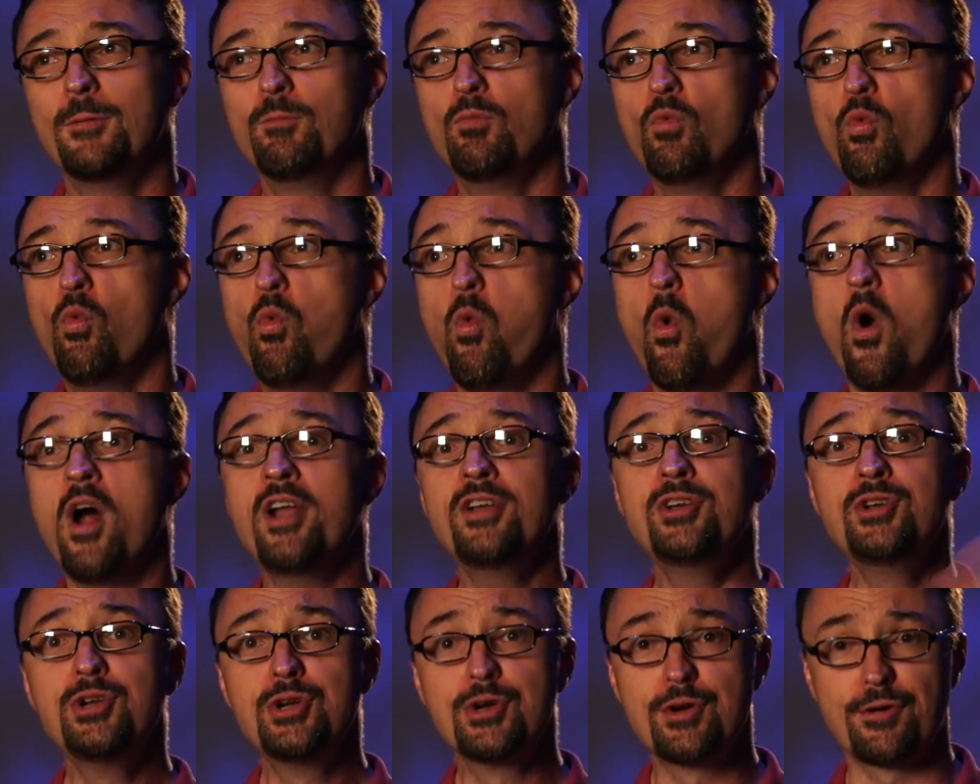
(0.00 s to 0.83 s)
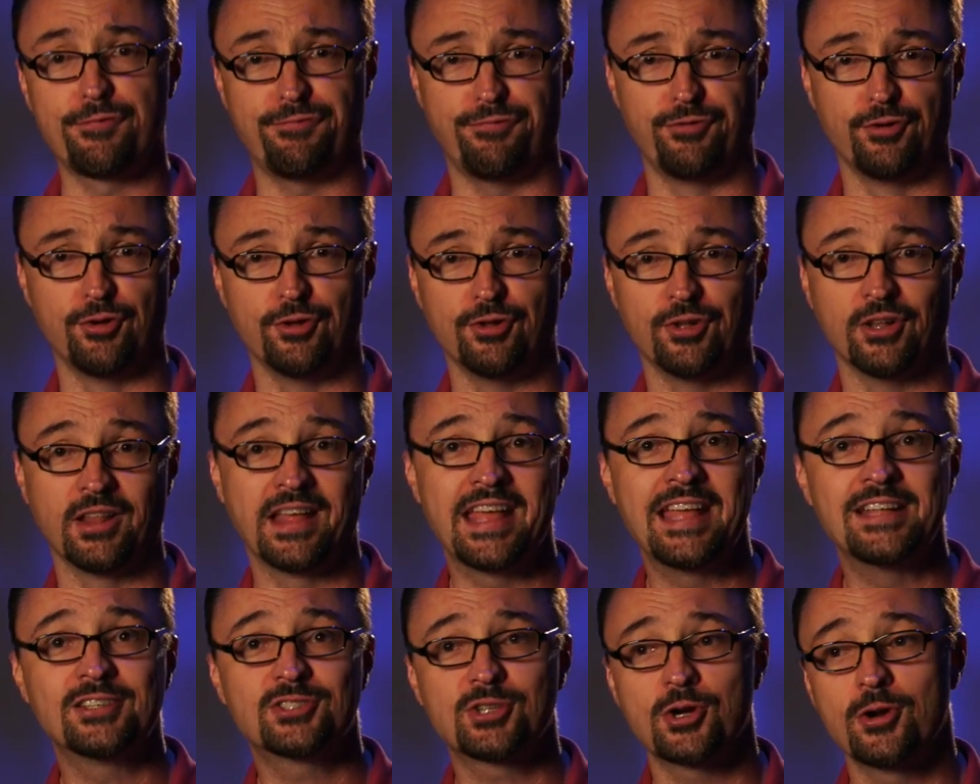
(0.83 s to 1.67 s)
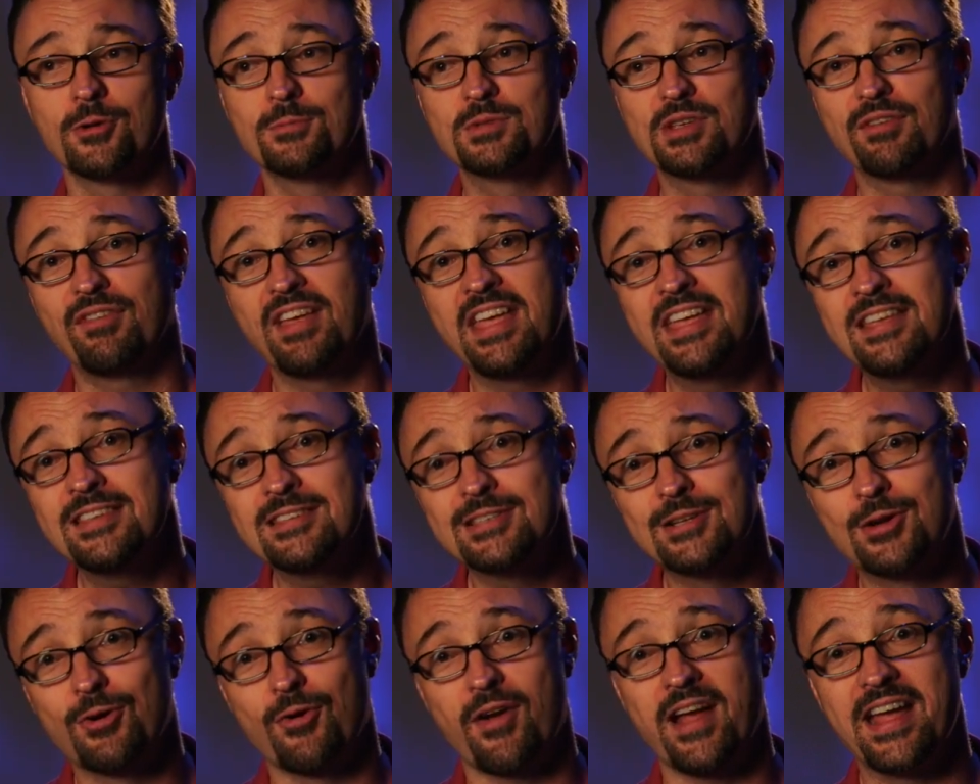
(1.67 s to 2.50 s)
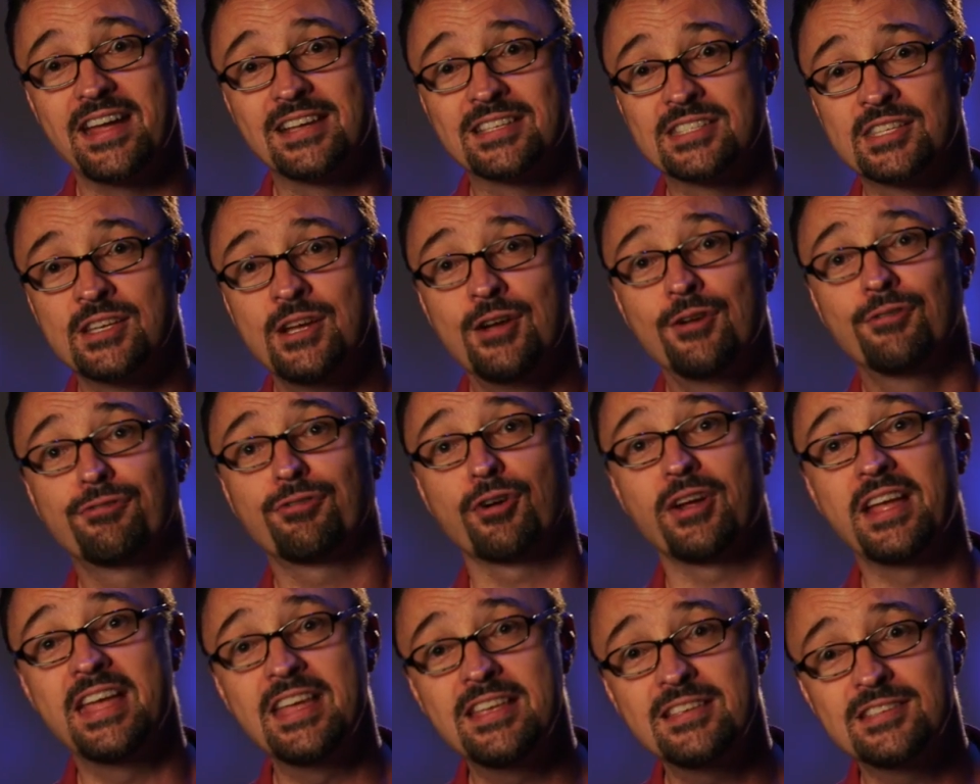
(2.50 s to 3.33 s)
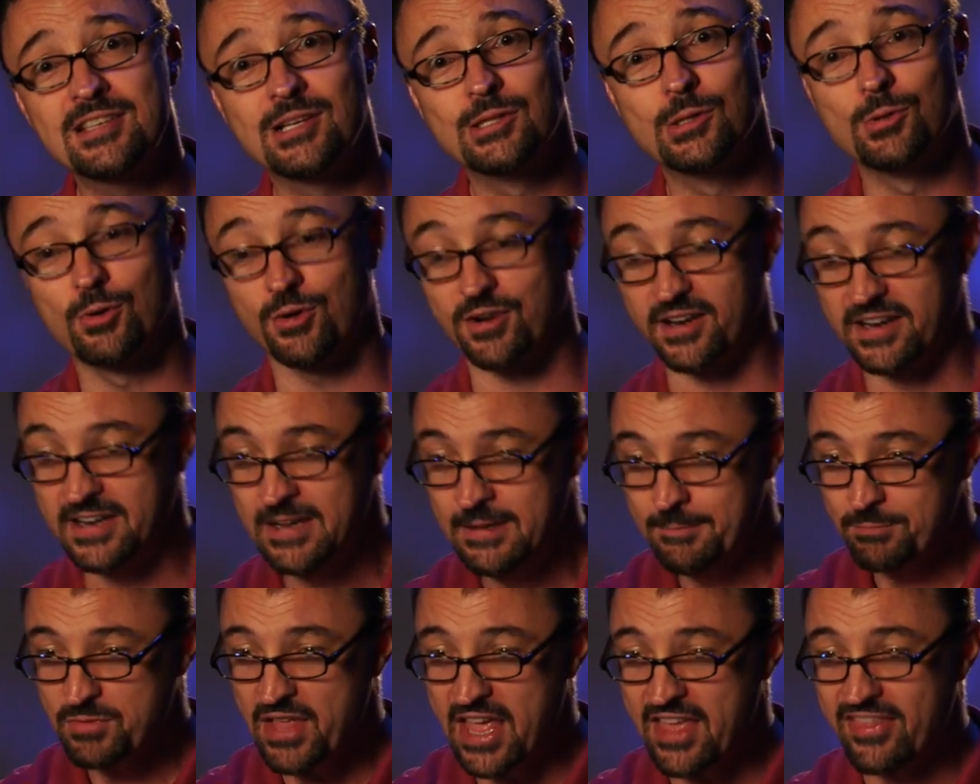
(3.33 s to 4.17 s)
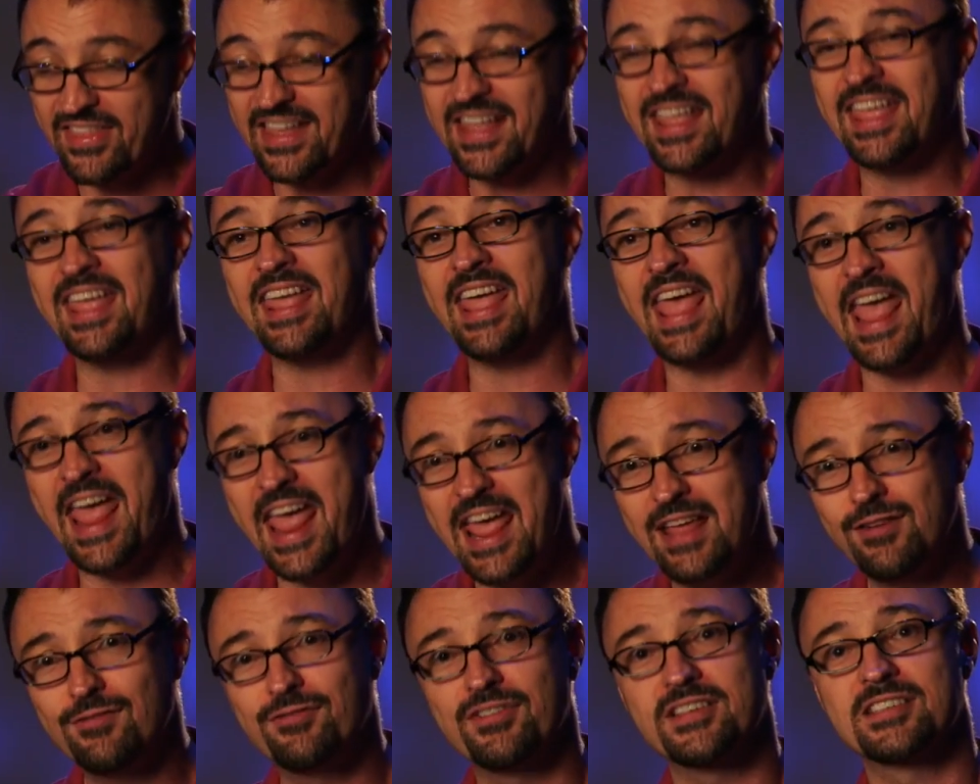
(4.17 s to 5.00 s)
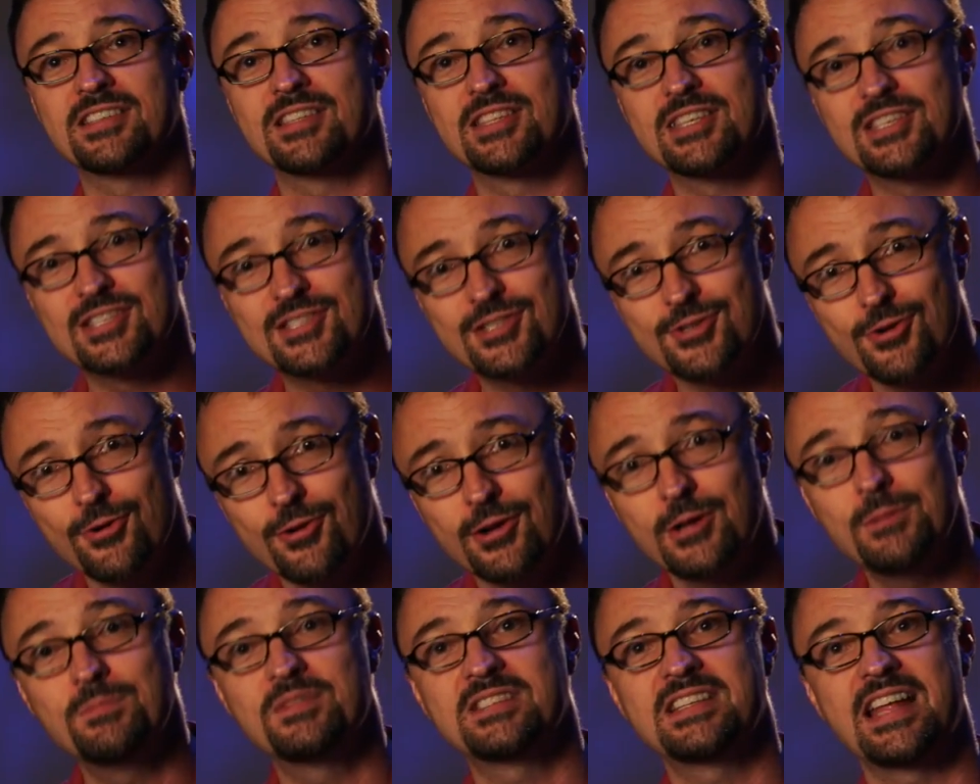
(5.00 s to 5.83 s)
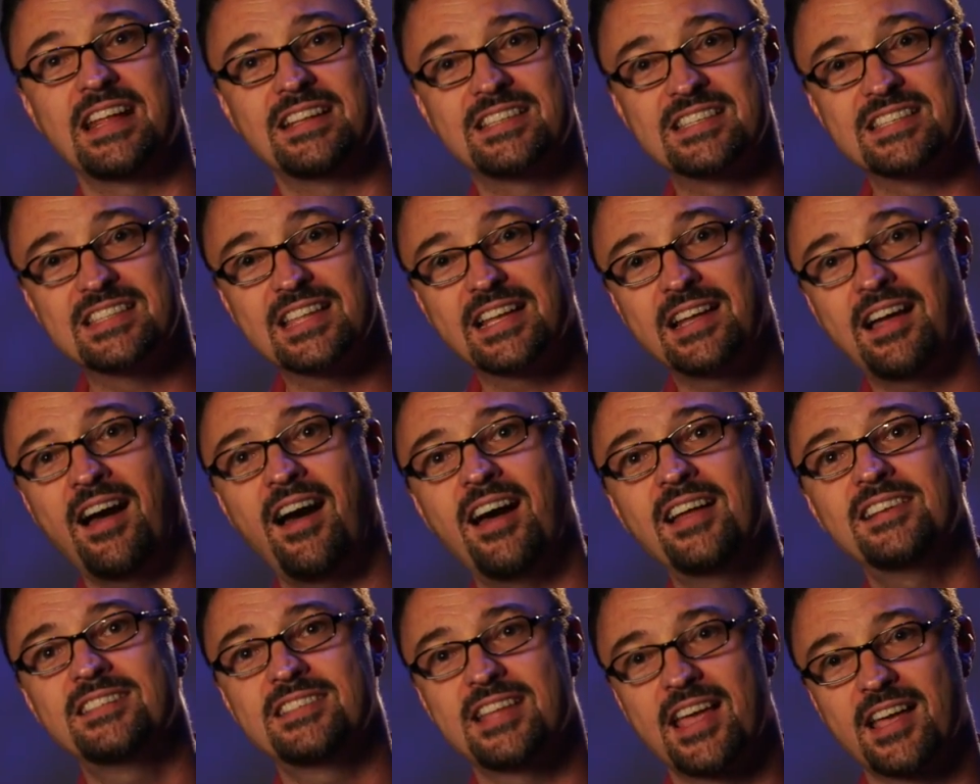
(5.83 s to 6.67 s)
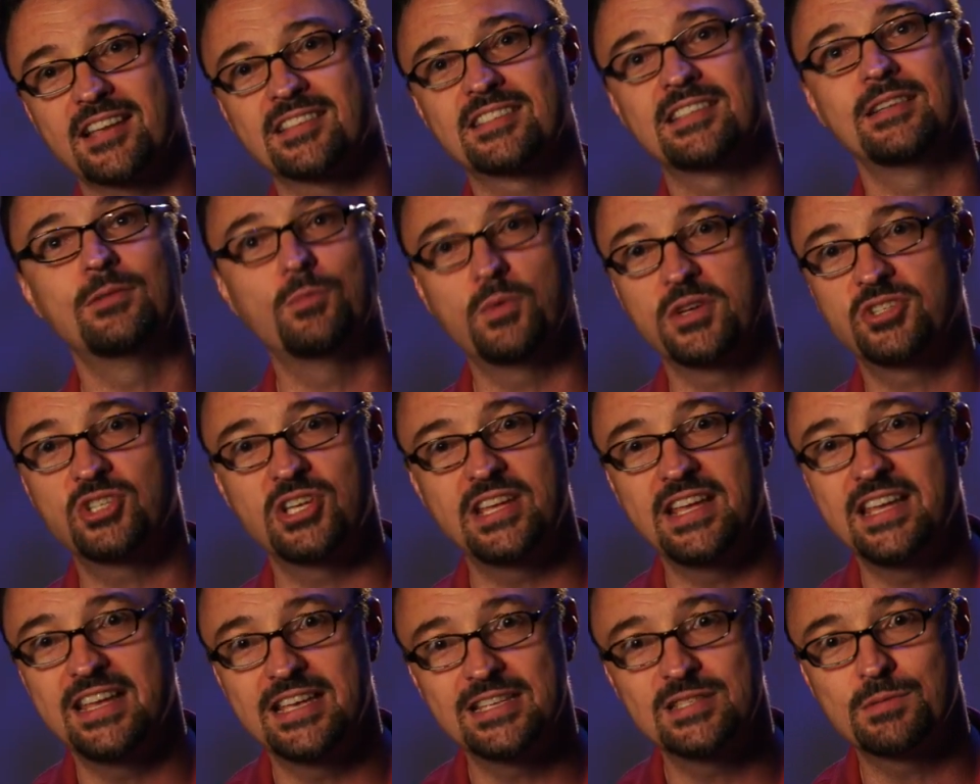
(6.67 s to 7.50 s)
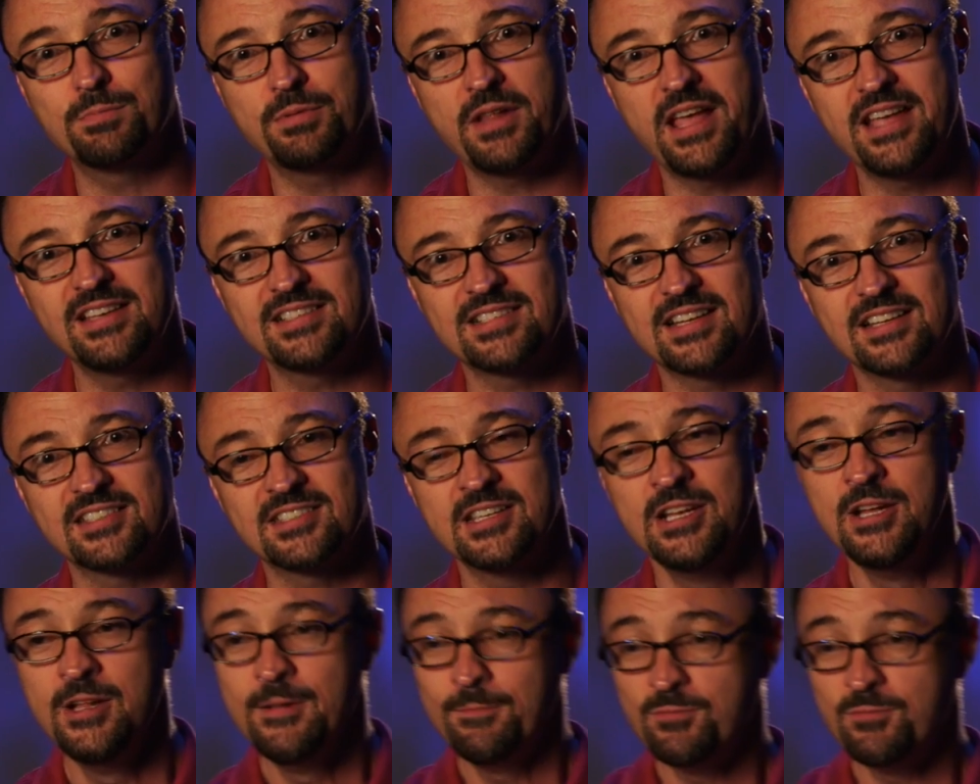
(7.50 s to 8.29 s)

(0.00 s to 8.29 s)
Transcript: wonderful in terms of His grace for His glory and the canvas, the circumstances, the context in which He has placed us.